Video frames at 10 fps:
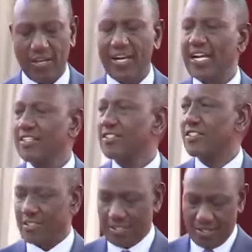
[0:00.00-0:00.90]
to the
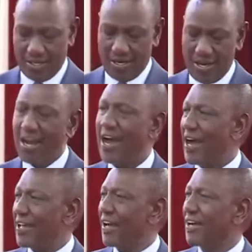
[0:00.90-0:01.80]
next
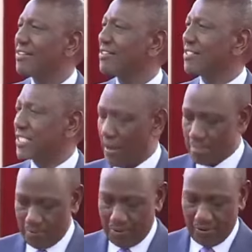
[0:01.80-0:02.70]
higher
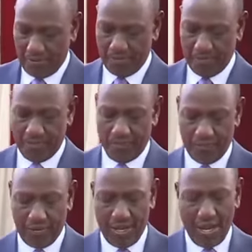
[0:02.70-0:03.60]
step.
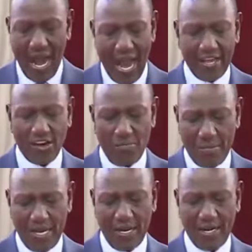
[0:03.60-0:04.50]
I
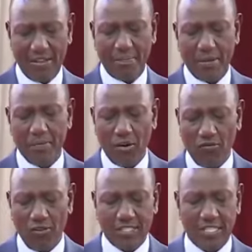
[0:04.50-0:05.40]
commend the
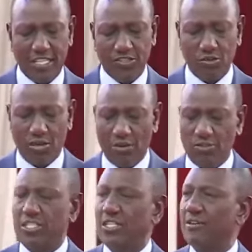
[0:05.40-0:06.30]
people of Uasin Gishu
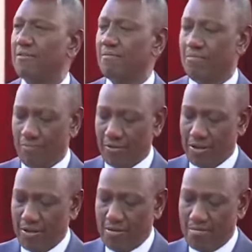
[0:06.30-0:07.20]
County,
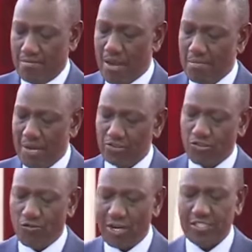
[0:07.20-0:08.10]

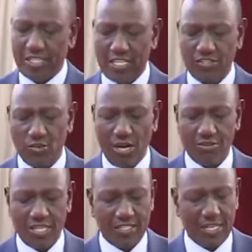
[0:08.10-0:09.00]
members of Uasin Gishu
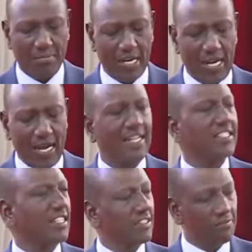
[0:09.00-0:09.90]
County Assembly and
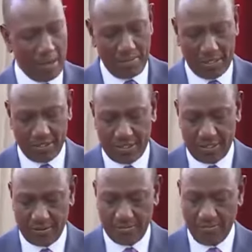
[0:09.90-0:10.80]
executive
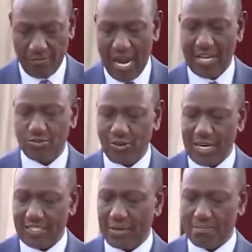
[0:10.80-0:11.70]
members, as
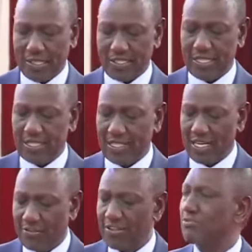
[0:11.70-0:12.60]
well as the
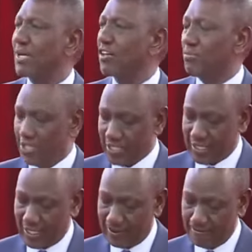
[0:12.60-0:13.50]
business and investment
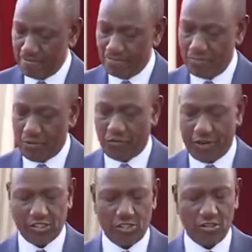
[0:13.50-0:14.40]
community,
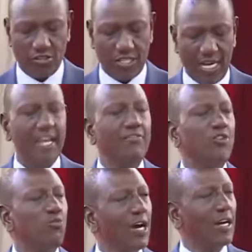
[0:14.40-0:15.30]
professionals, and
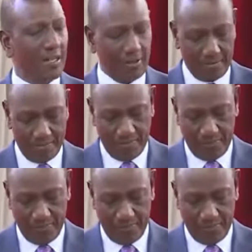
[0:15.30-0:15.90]
every worker